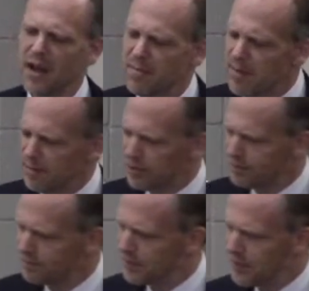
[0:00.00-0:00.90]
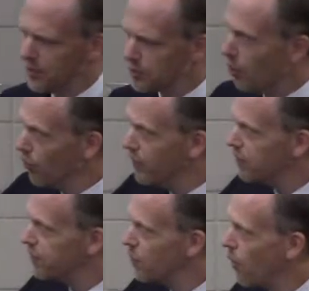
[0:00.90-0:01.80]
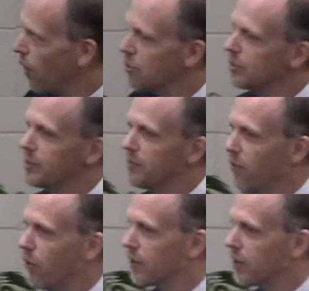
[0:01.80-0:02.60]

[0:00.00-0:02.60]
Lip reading: Remember, it was only a few hours before